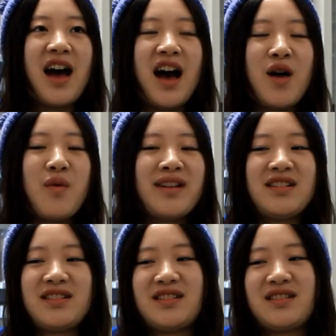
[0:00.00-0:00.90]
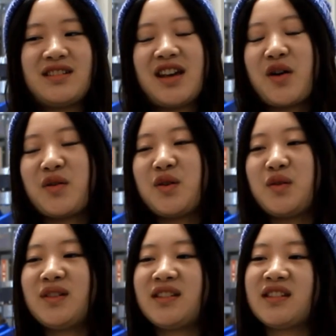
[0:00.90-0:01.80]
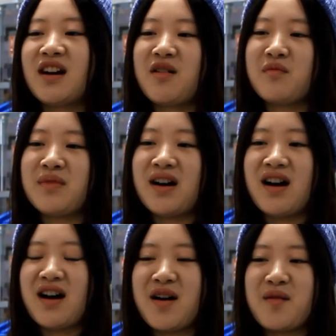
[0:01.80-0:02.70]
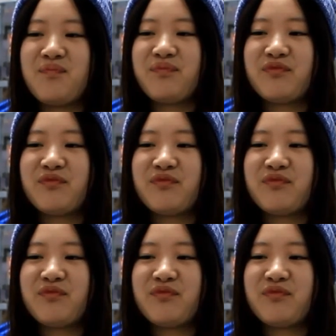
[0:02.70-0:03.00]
I want to tell you some uh,